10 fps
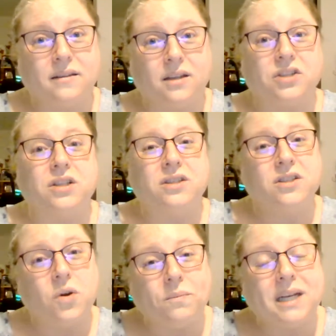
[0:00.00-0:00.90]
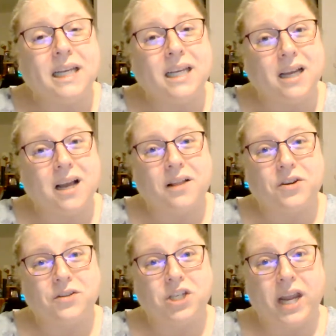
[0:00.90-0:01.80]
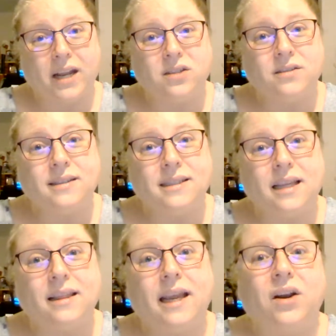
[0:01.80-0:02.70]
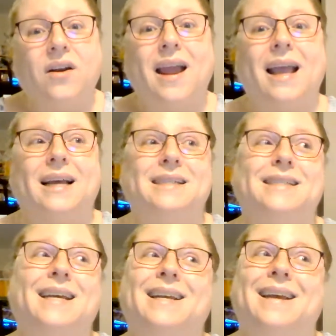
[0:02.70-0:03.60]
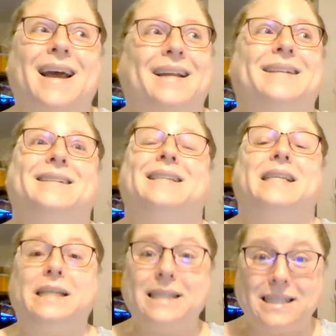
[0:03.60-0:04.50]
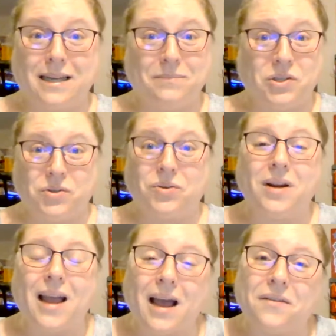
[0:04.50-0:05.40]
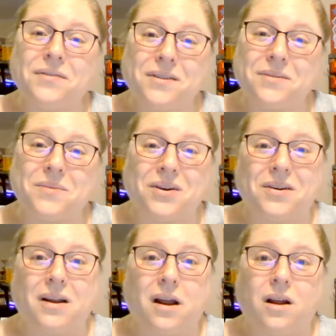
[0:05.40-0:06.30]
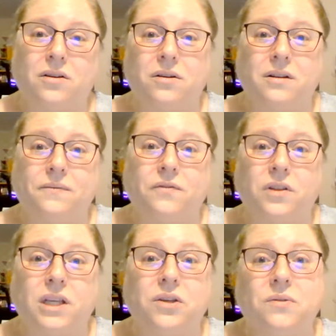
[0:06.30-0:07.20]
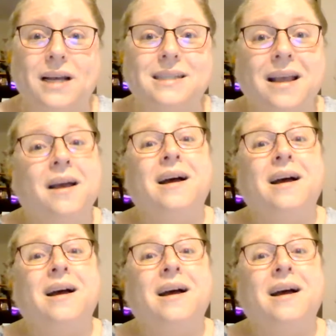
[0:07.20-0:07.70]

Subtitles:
there's so many other channels there, and at least I'm sure half of them are for the US.